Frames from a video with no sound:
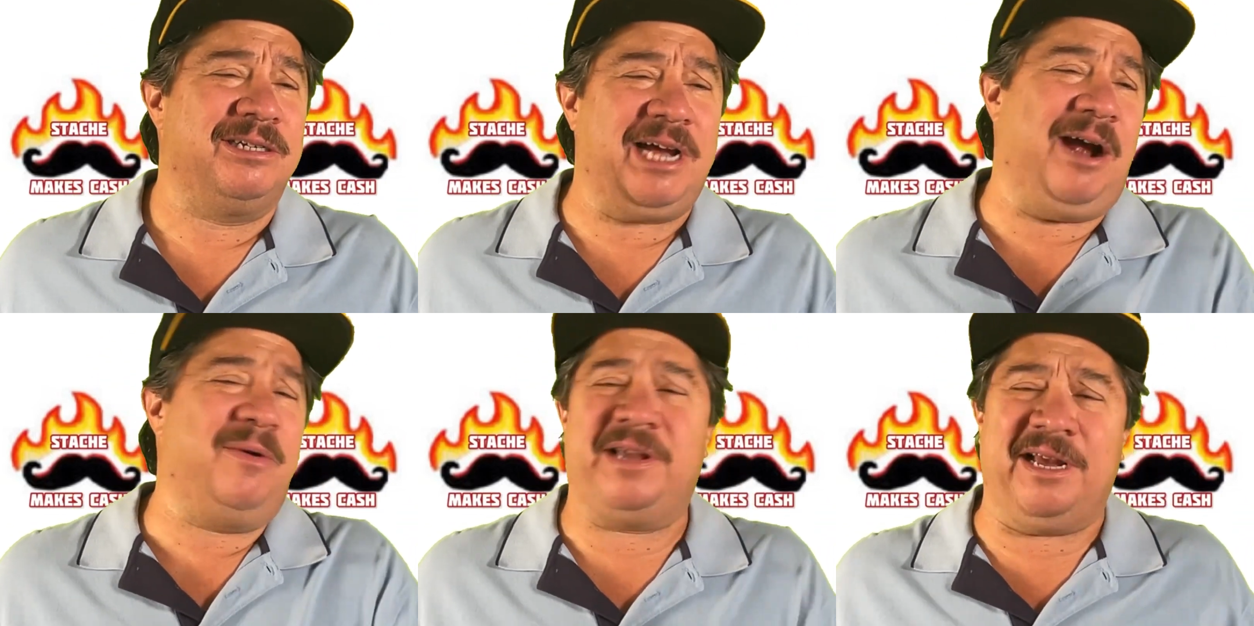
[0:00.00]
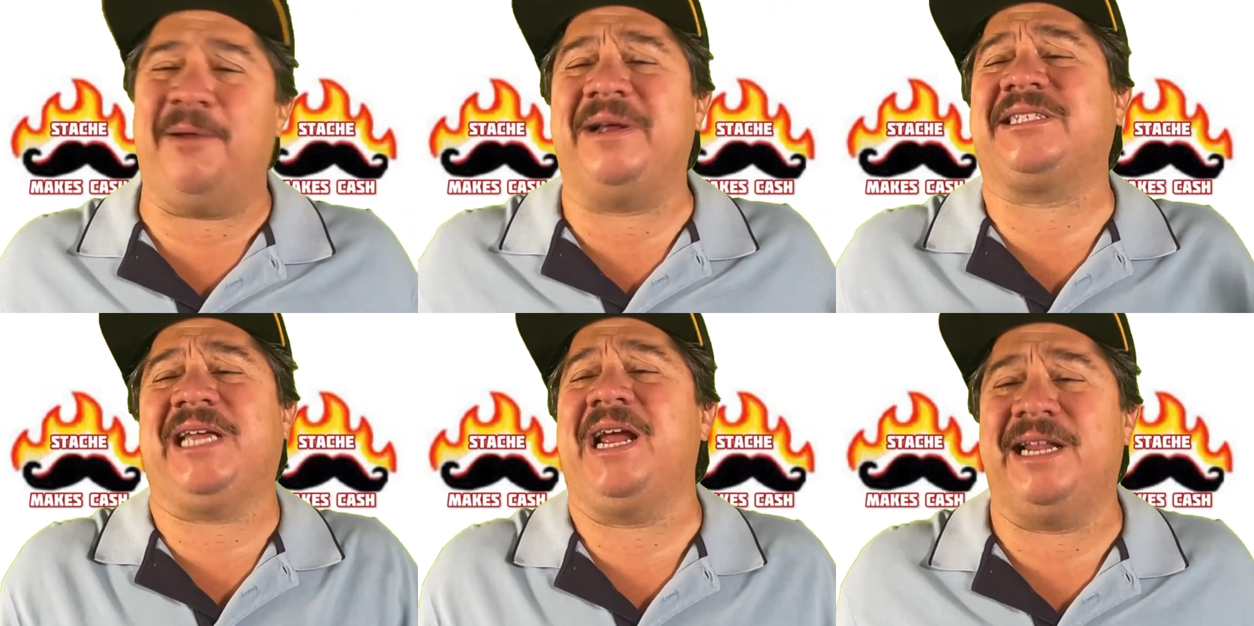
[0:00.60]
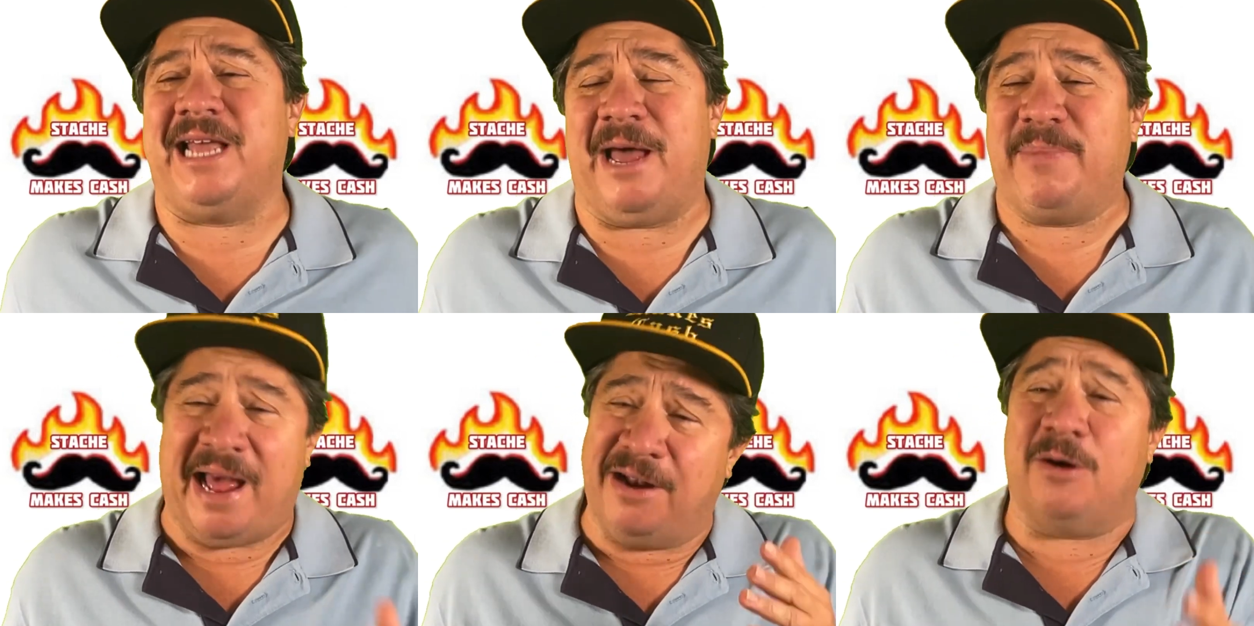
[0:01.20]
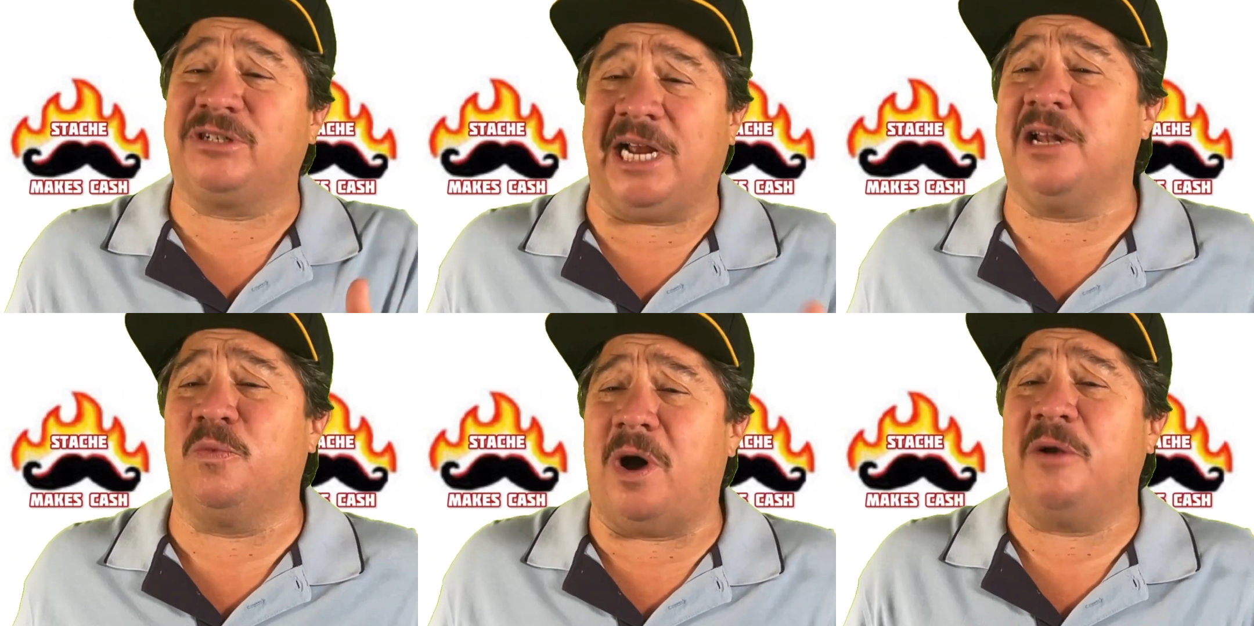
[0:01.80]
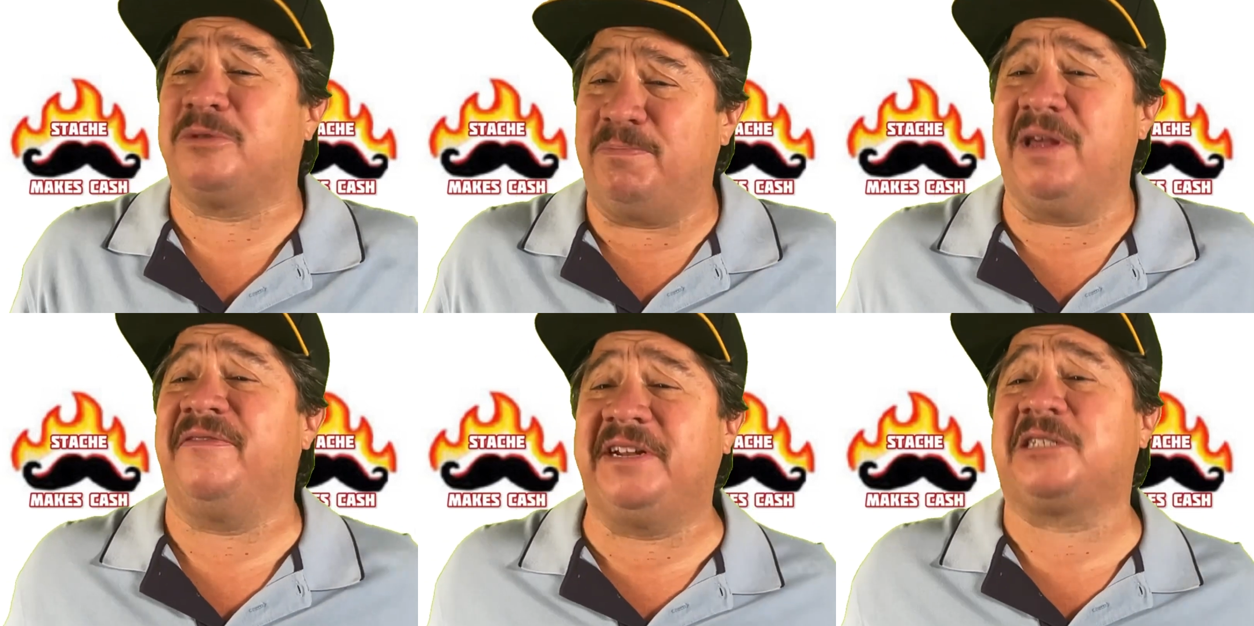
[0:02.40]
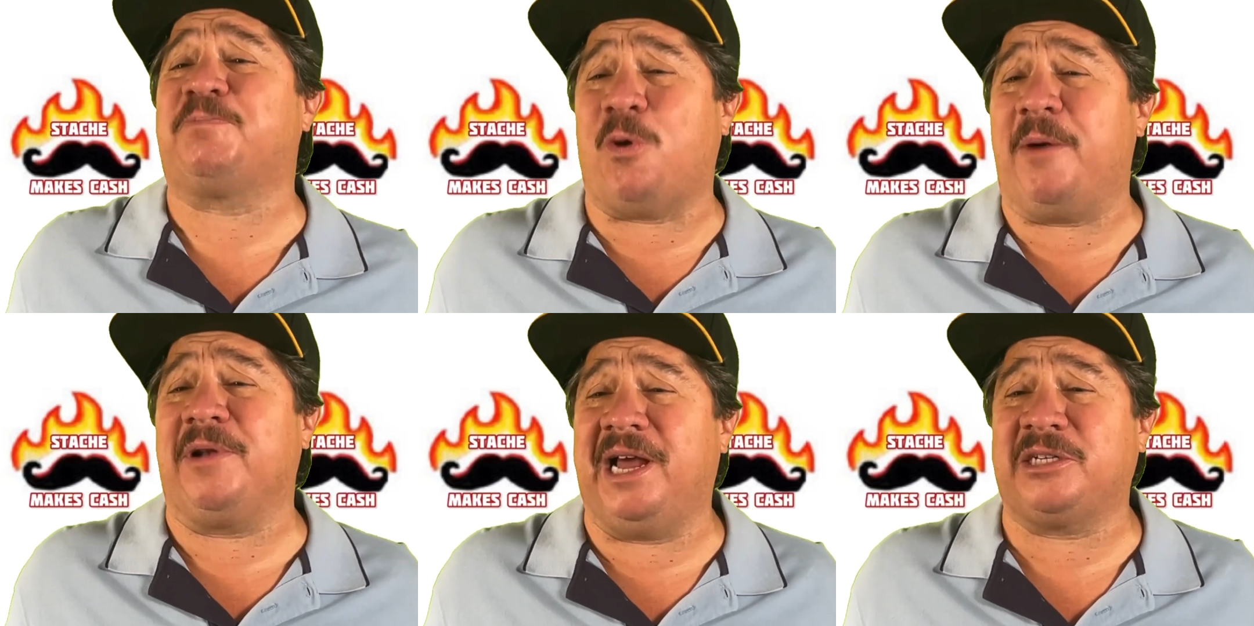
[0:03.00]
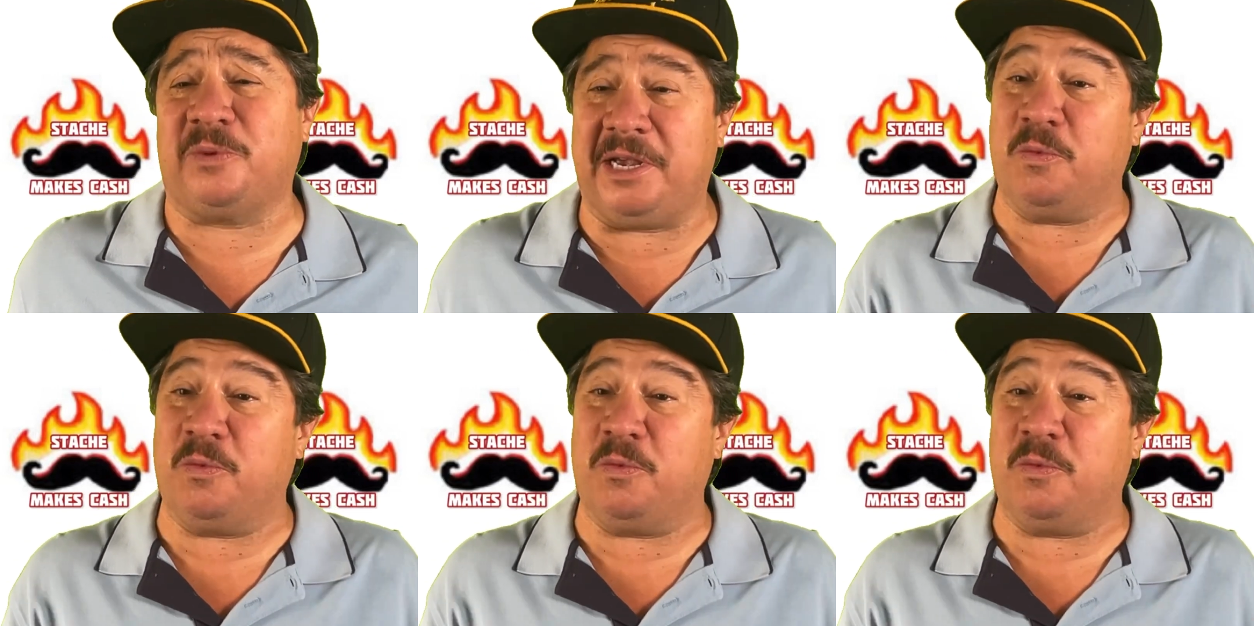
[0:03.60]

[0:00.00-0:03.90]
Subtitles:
Tyreek Hill. I'm not saying that, but I know Jaylen Waddle was a bit of a disappointment last week.